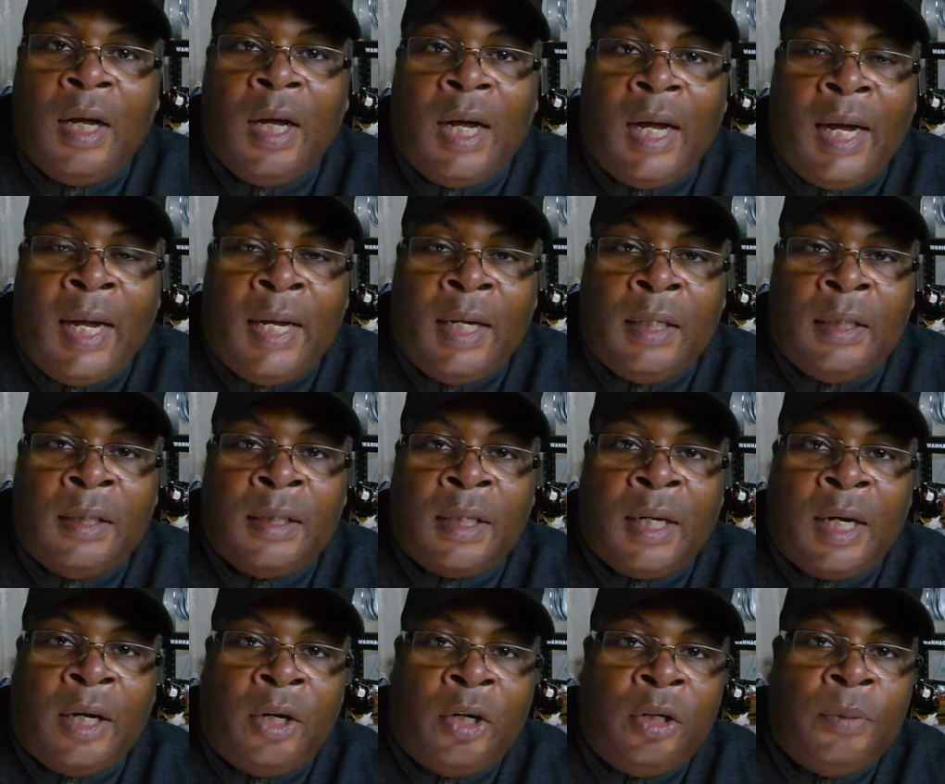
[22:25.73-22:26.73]
and
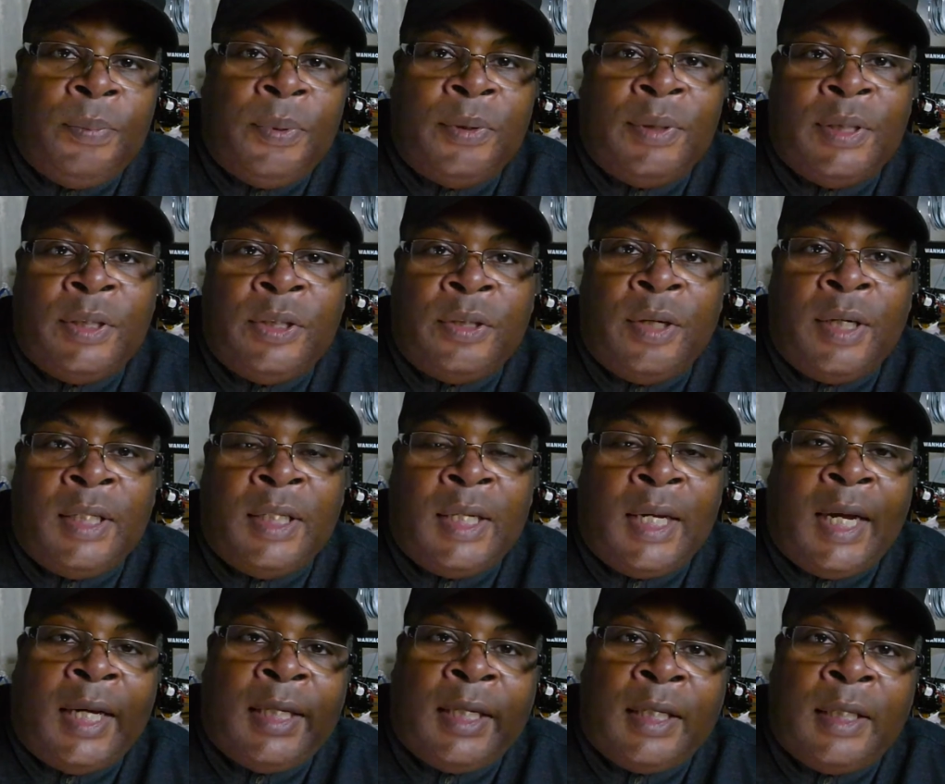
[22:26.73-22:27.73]
I hope you enjoyed it,
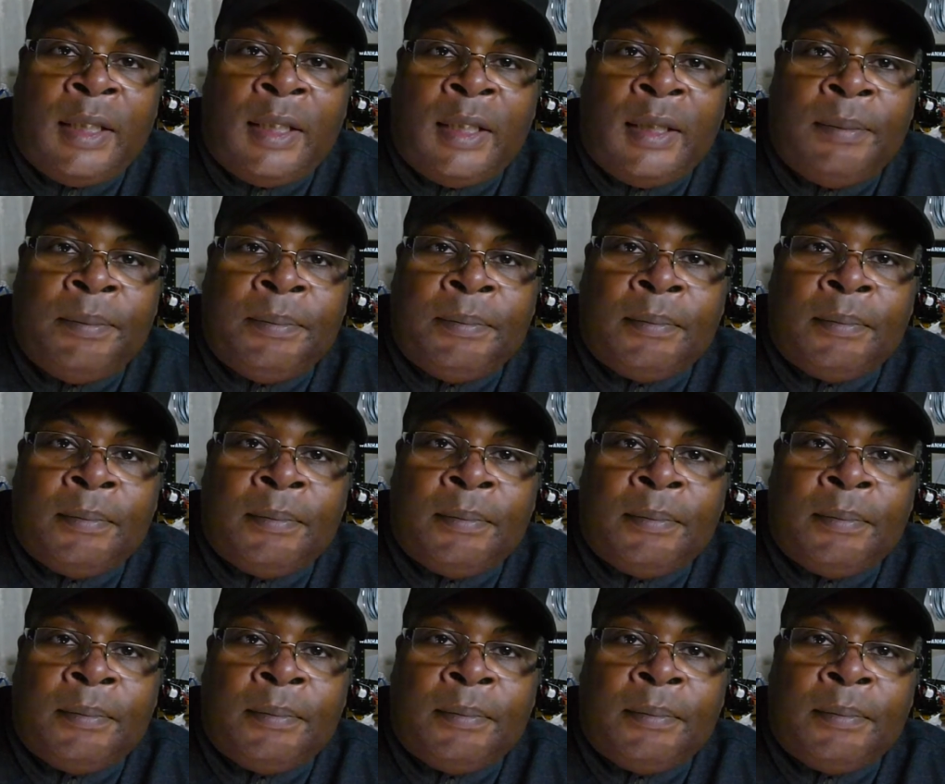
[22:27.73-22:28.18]
and I